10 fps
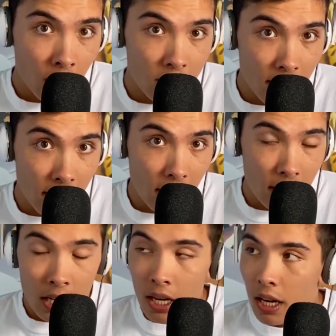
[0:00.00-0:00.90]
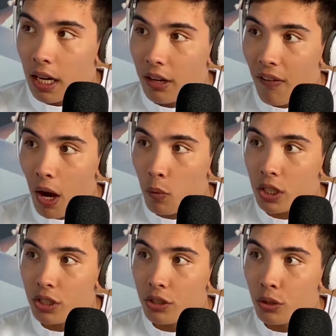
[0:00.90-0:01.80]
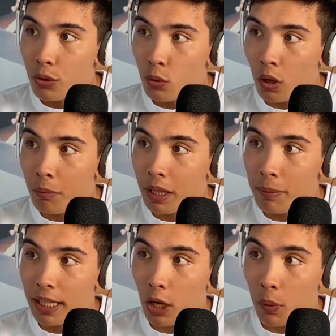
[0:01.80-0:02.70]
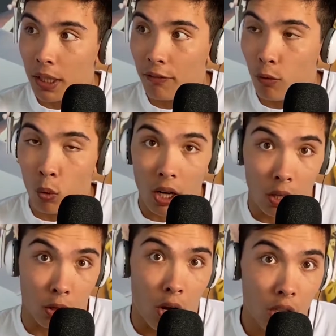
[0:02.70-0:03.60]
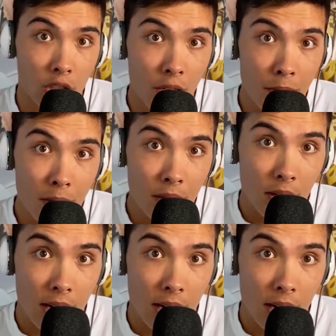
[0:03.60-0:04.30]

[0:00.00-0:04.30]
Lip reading: say if I was to normally be going for a long jump